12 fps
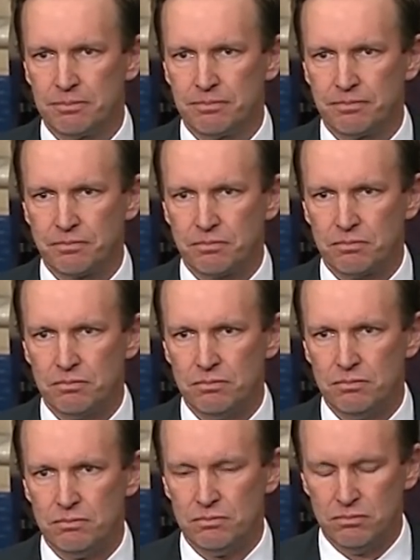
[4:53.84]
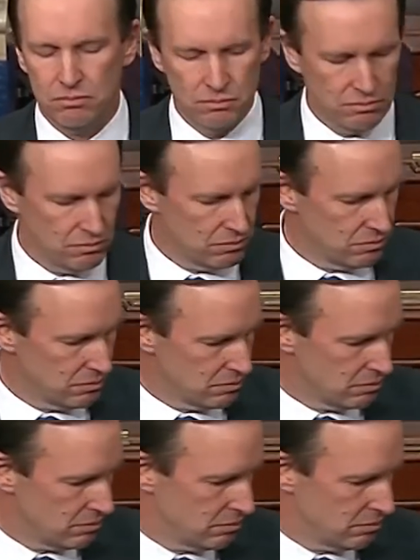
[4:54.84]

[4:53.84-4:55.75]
(no one is talking)